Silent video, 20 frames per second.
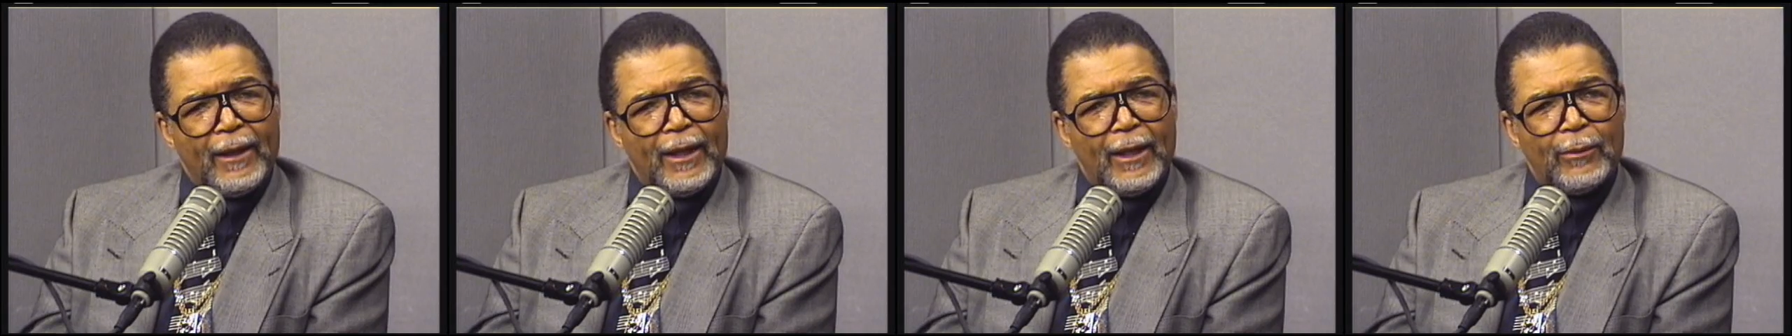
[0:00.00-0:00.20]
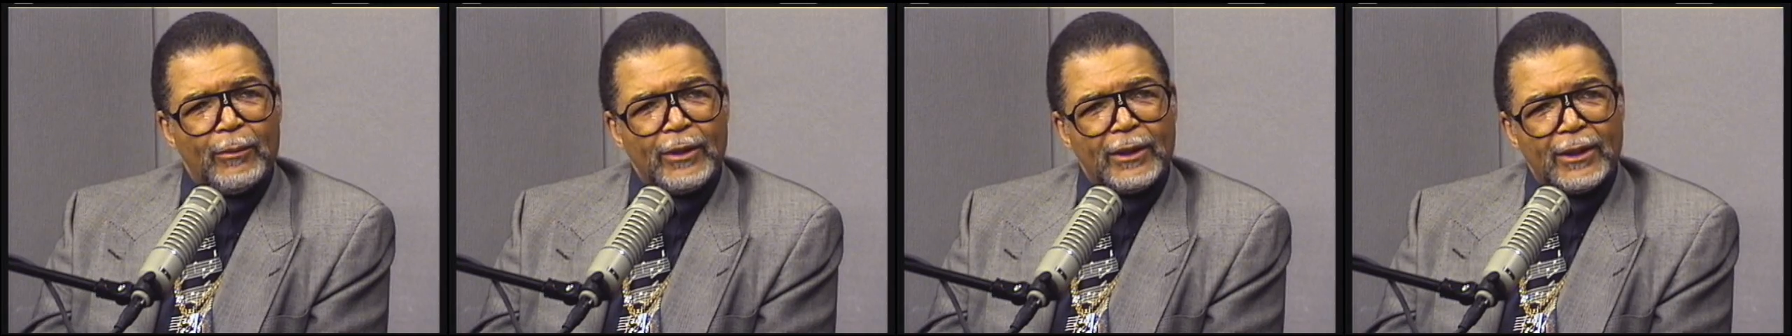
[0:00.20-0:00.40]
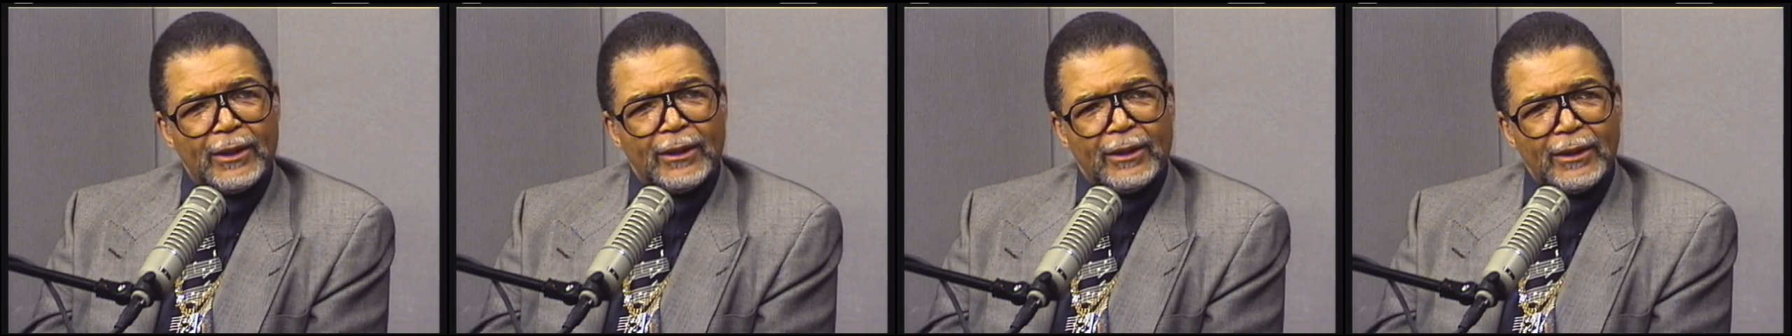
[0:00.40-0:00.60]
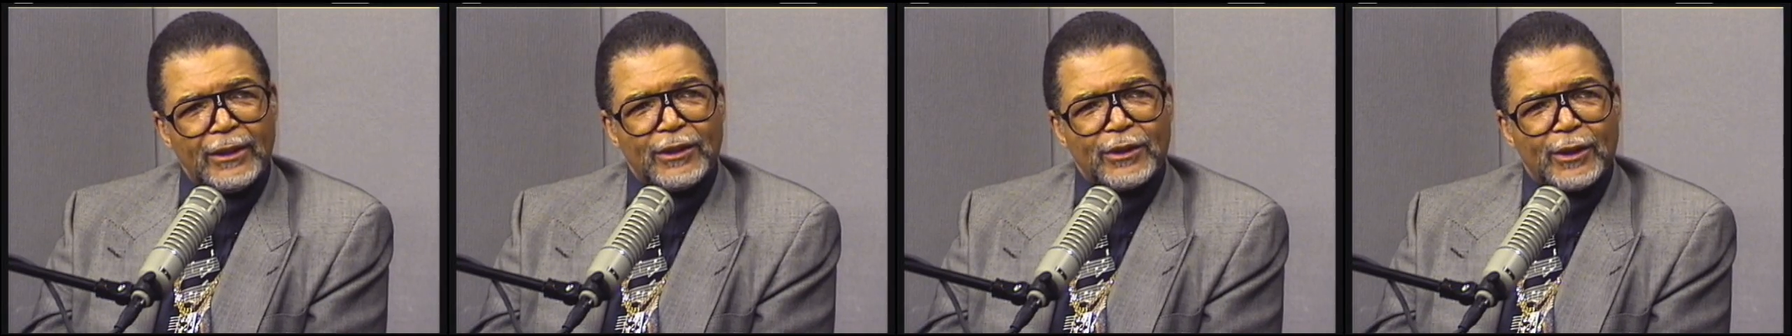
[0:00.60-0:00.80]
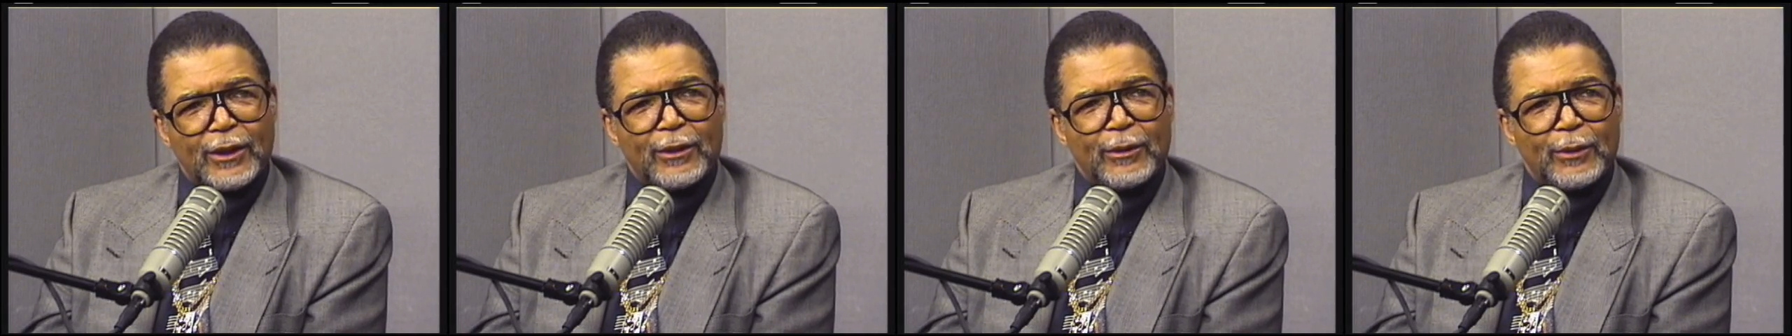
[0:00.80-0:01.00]
And we kill
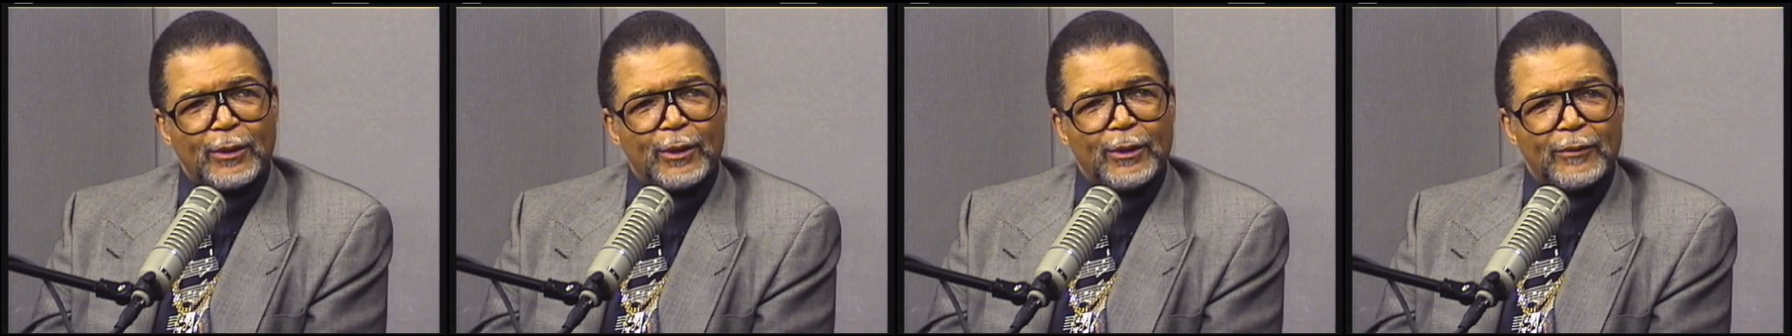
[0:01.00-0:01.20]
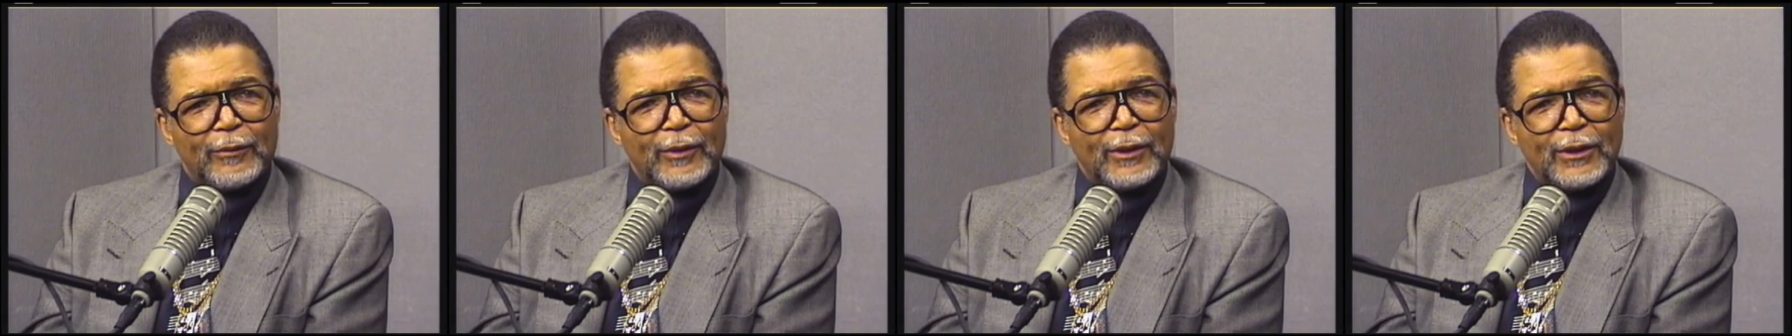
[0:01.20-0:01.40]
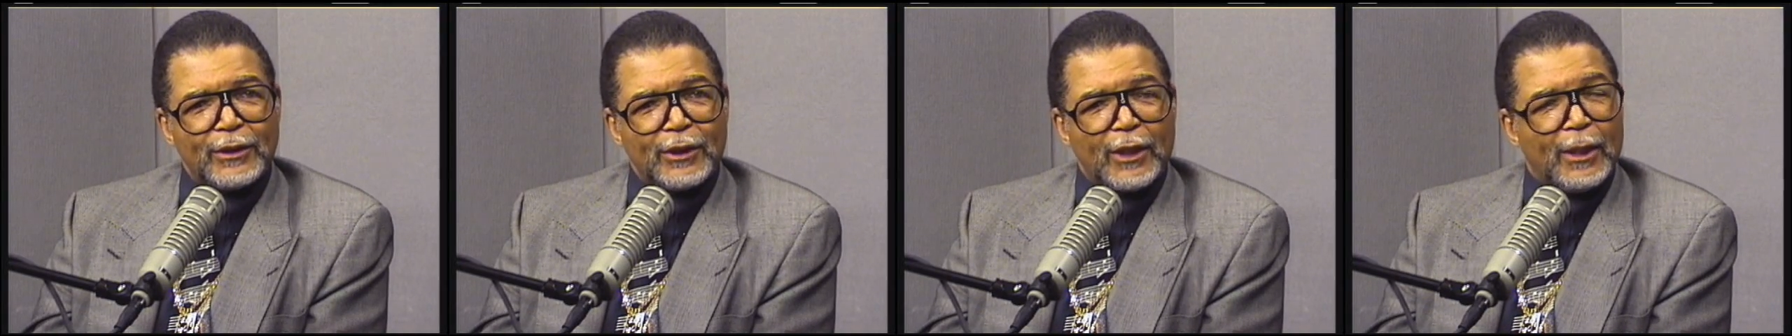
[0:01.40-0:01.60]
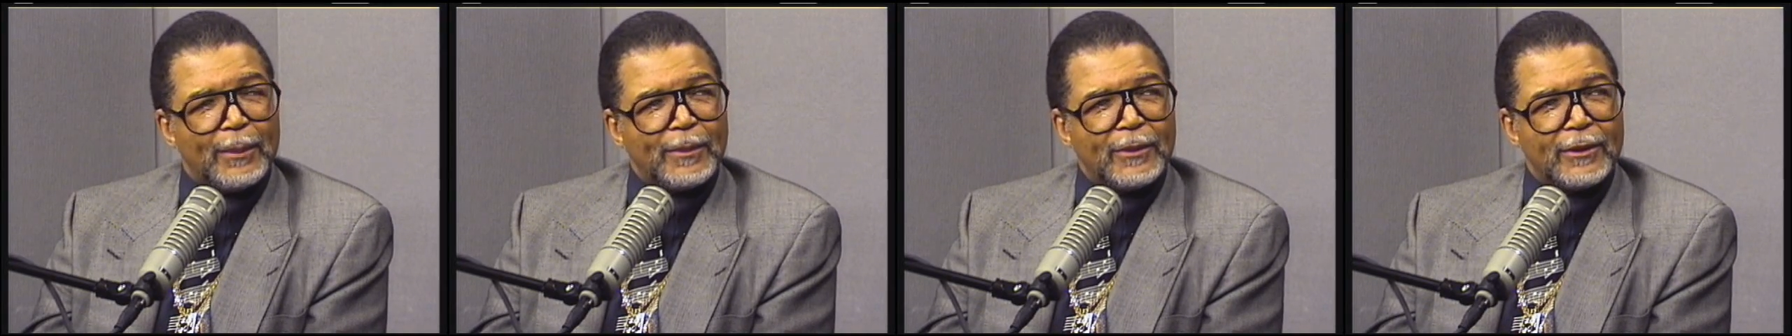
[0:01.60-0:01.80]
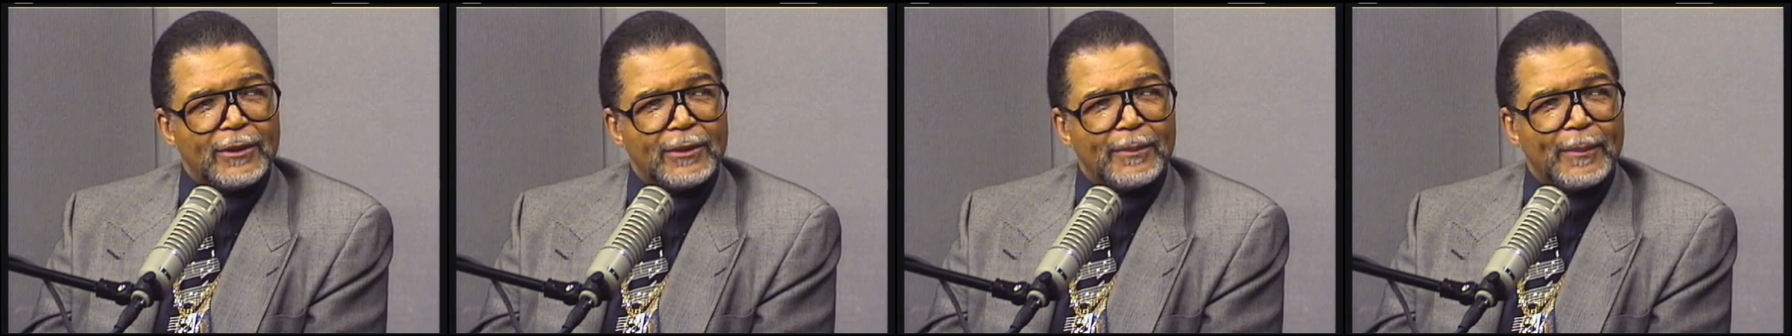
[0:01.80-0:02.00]
each other over these
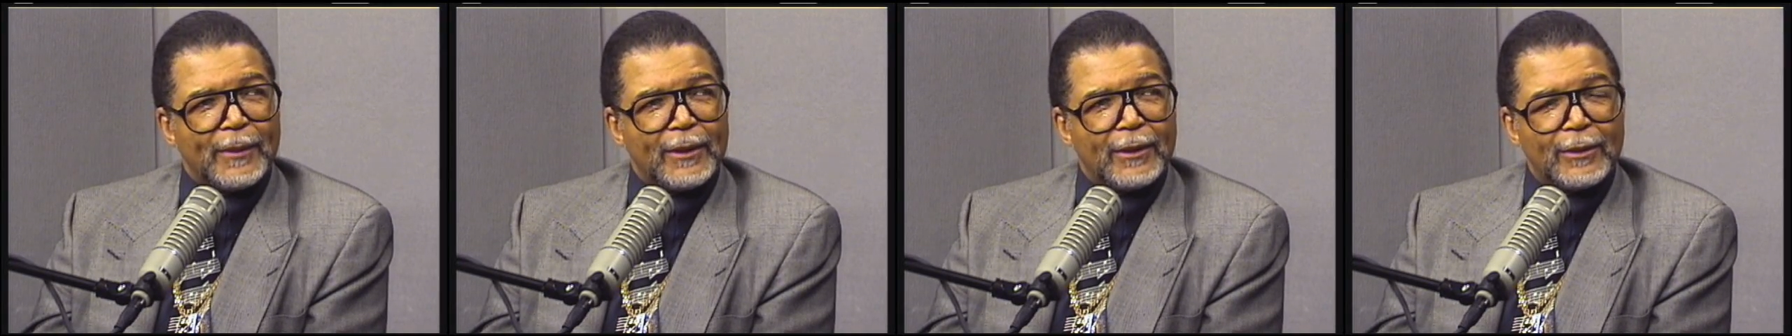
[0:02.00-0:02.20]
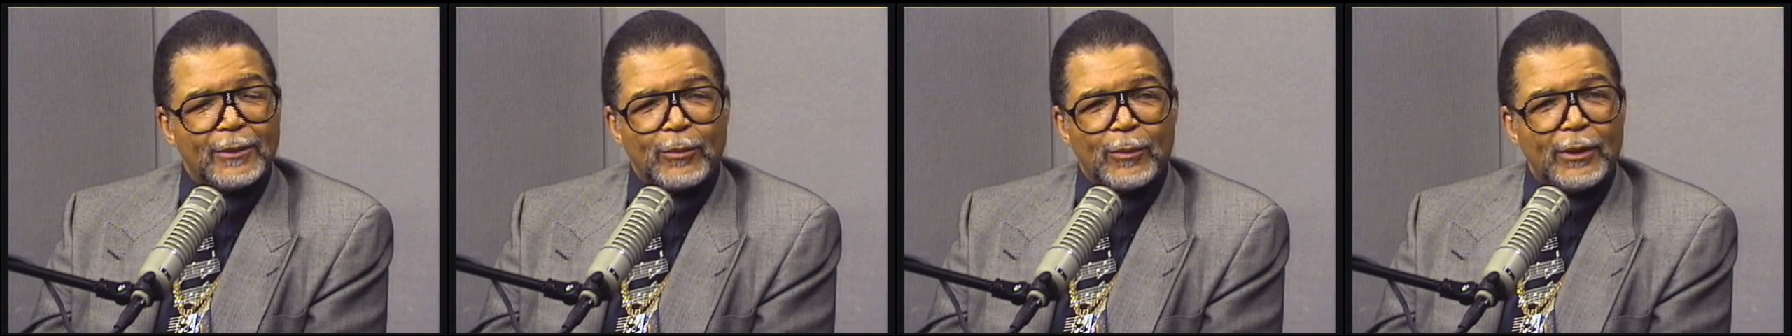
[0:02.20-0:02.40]
options because